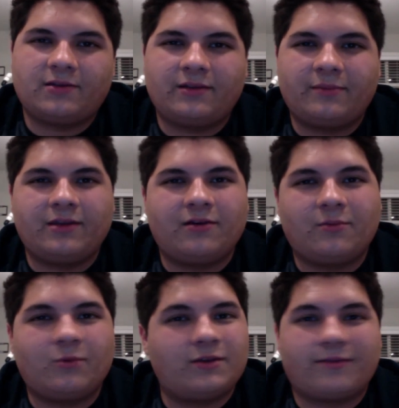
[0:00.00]
Let me know
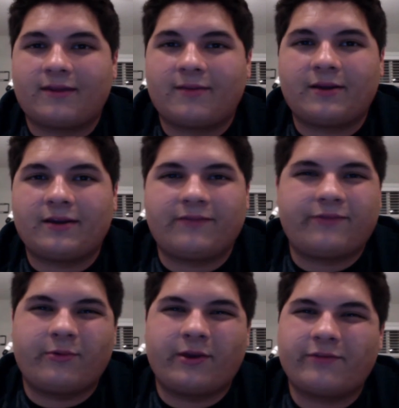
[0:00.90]
what you think about it if
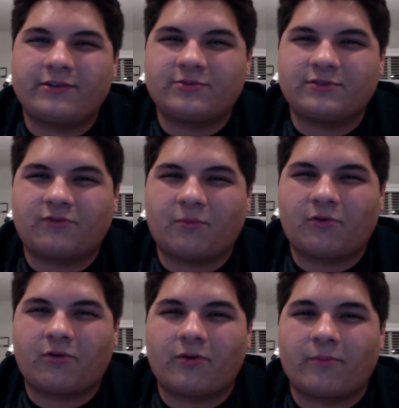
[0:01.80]
you would ever switch from
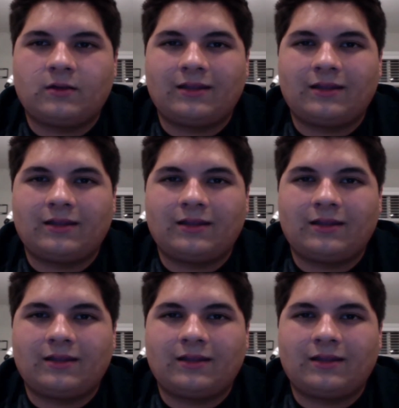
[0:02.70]
Chrome.